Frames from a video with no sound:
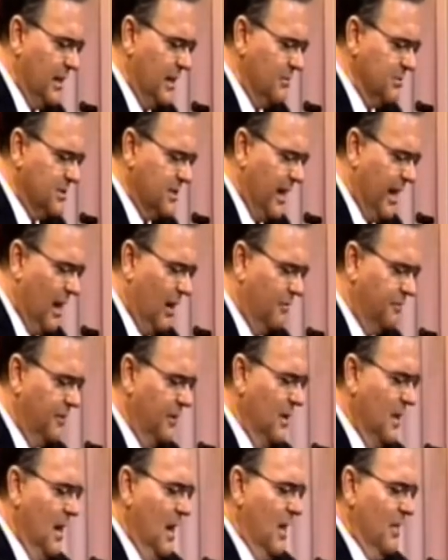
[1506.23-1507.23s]

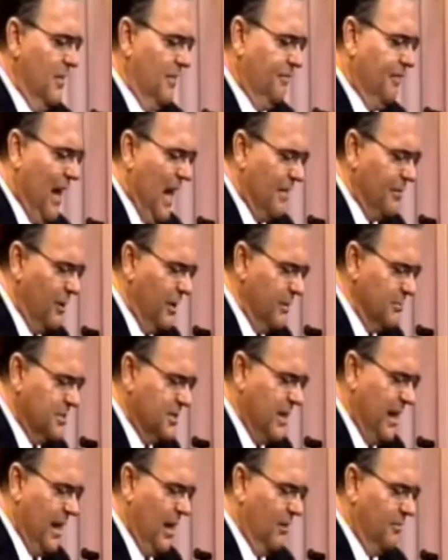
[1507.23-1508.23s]
himself, the Father
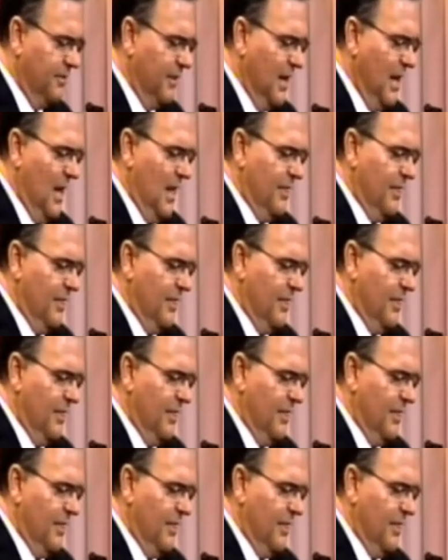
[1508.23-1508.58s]
himself.